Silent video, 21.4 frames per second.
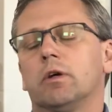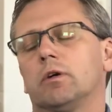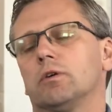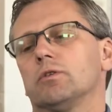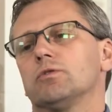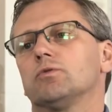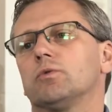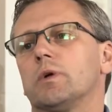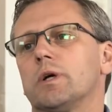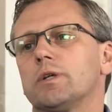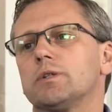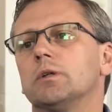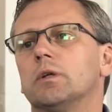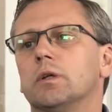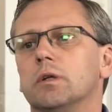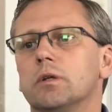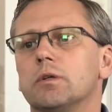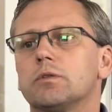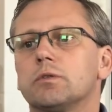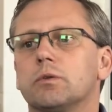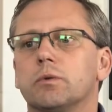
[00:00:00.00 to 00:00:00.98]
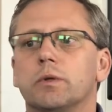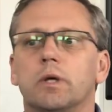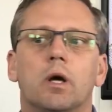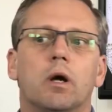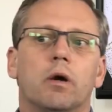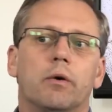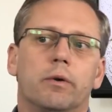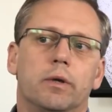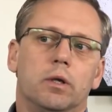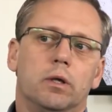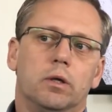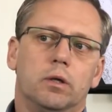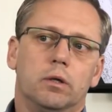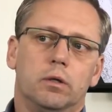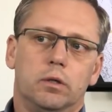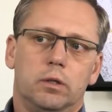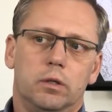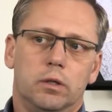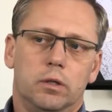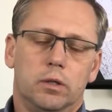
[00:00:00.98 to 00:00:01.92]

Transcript: the construction industry are in a